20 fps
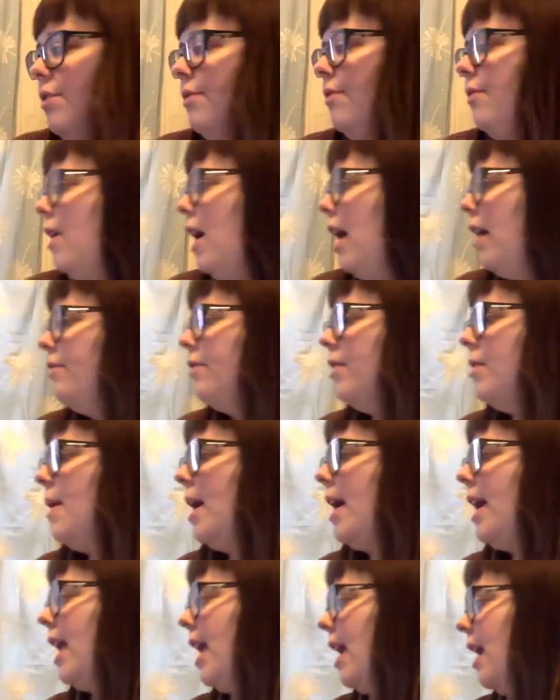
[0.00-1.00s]
for
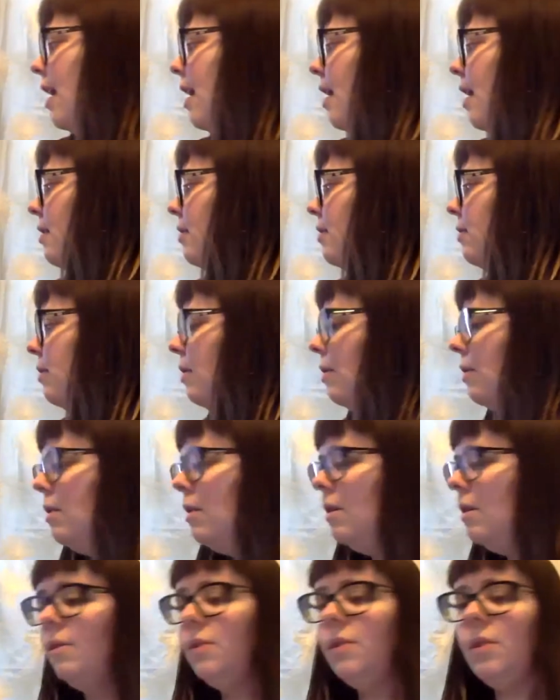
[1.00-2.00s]
everybody.
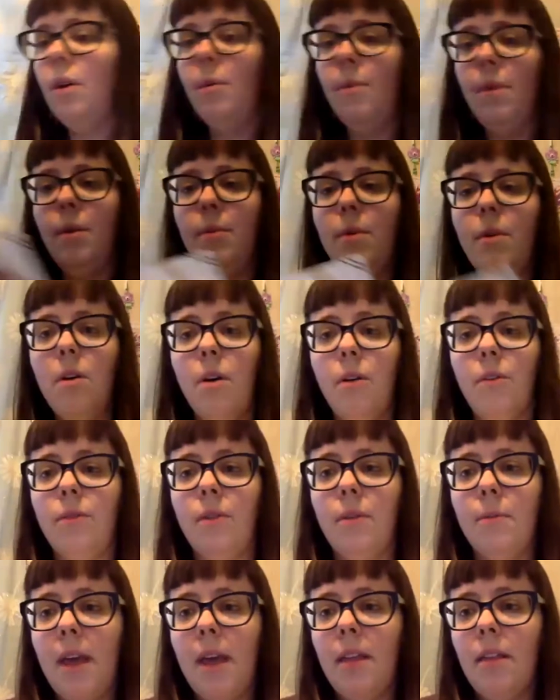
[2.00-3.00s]
So we will go
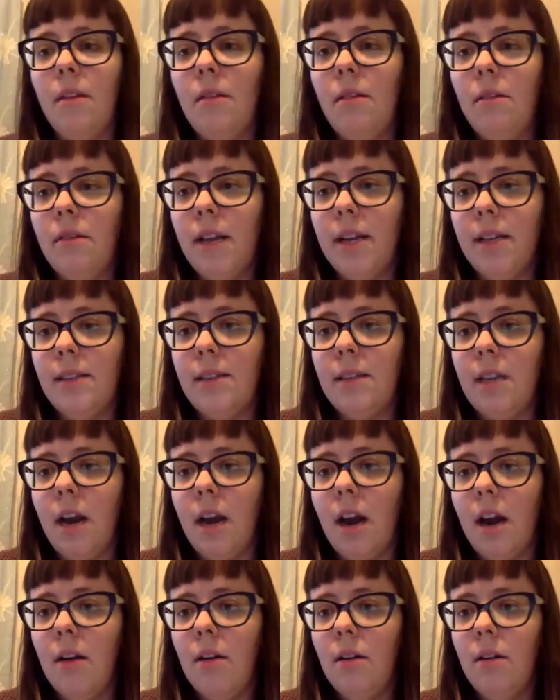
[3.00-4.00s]
through my little list
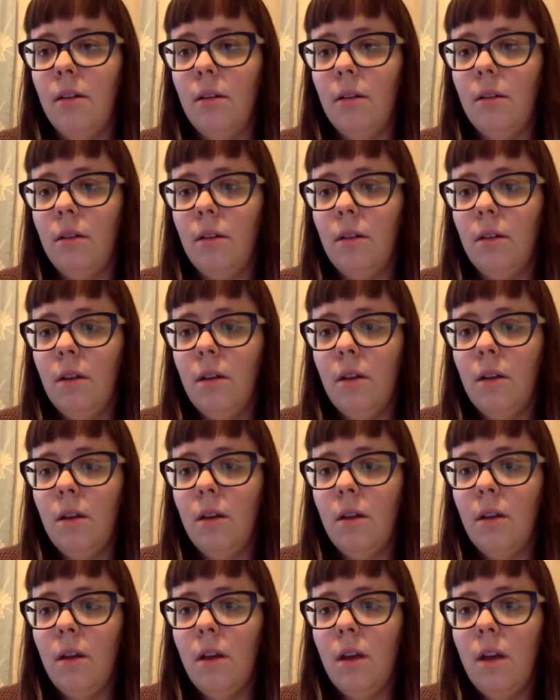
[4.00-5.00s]
here
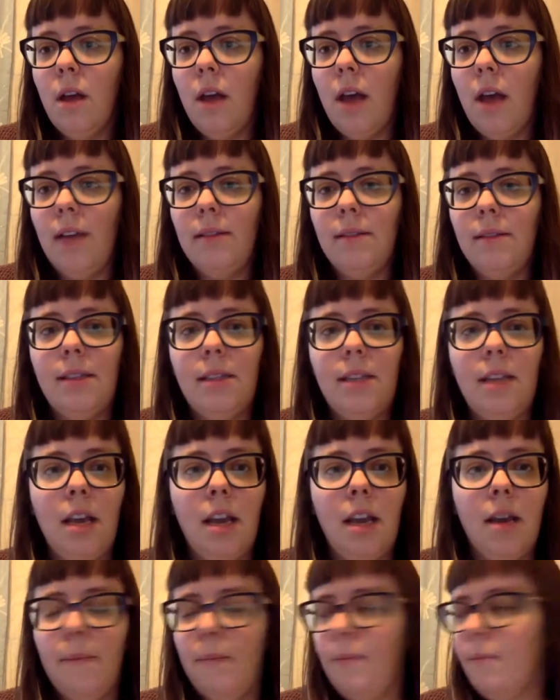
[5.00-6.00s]
and
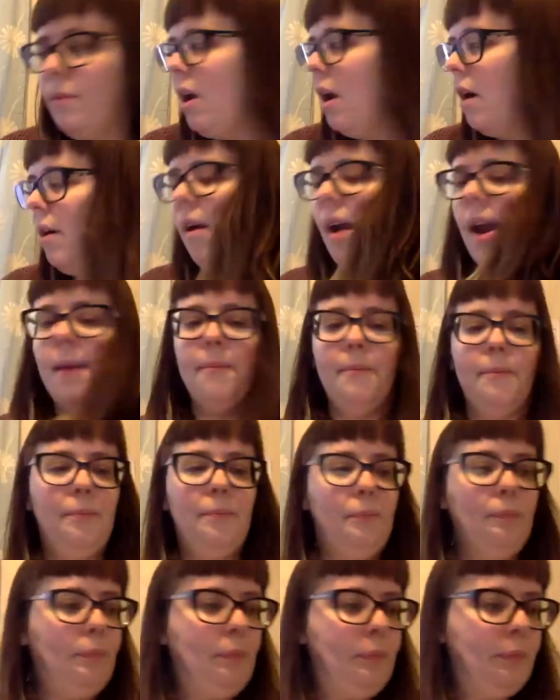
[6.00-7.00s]
see. All right.
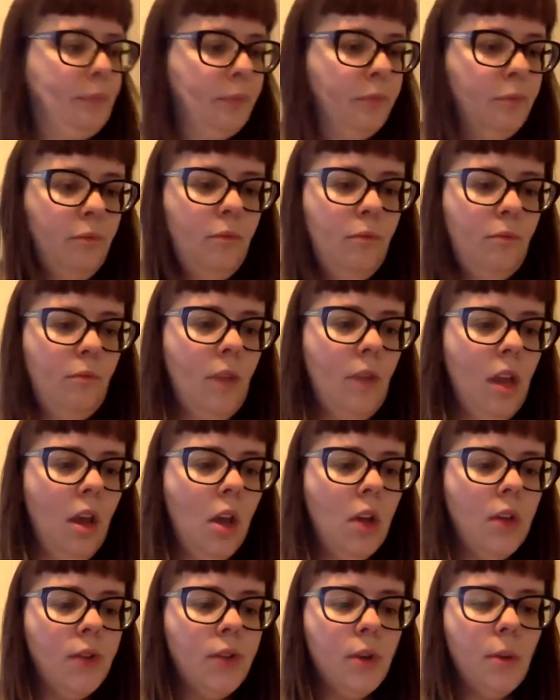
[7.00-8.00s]

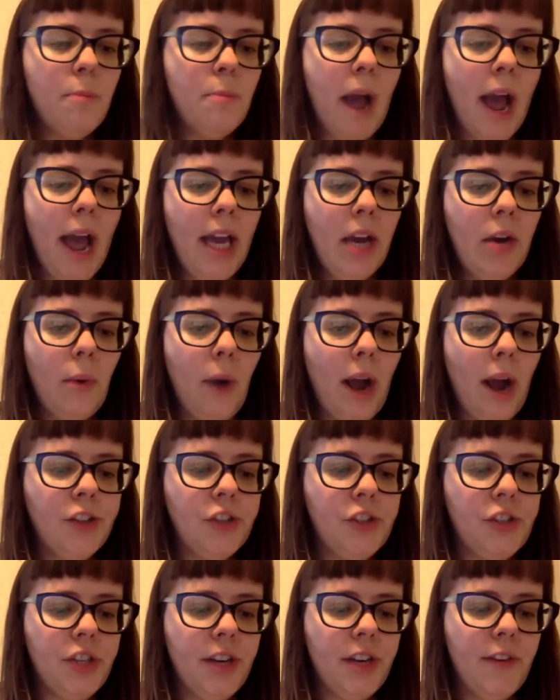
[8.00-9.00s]
So my
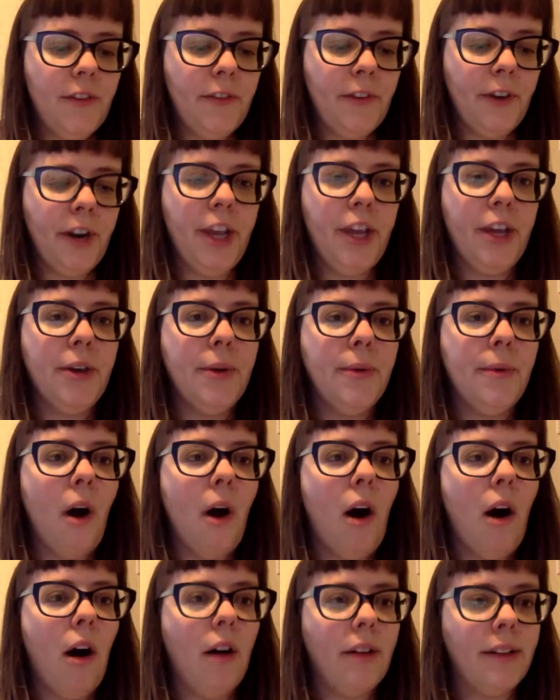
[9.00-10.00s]
question for you
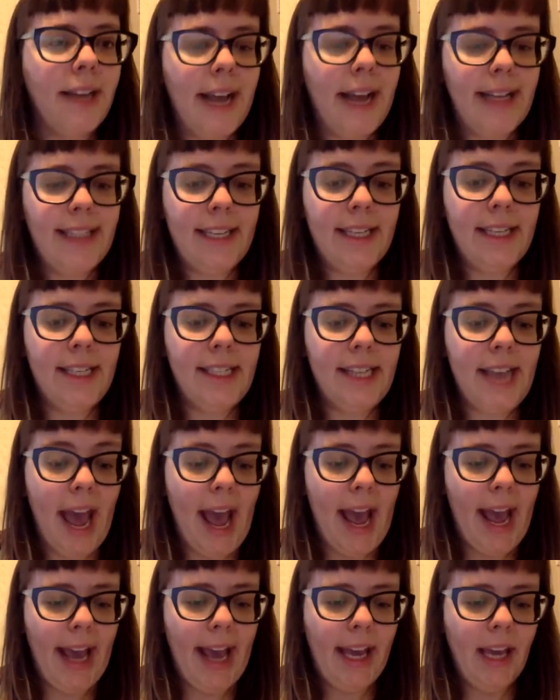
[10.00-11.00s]
all
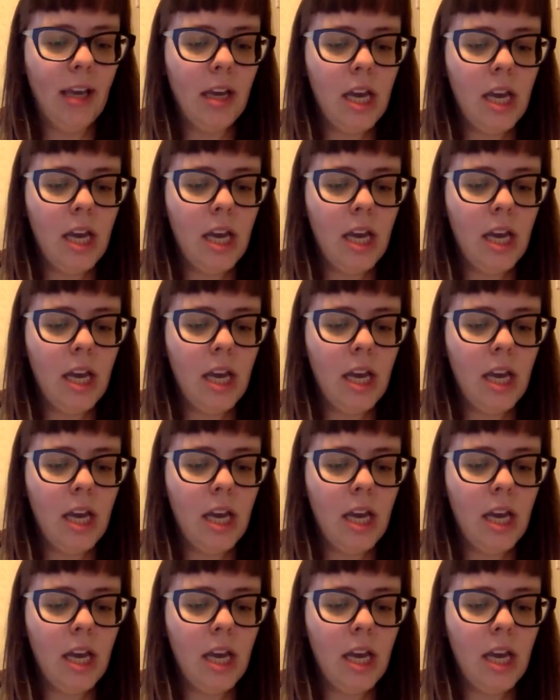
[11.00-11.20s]
today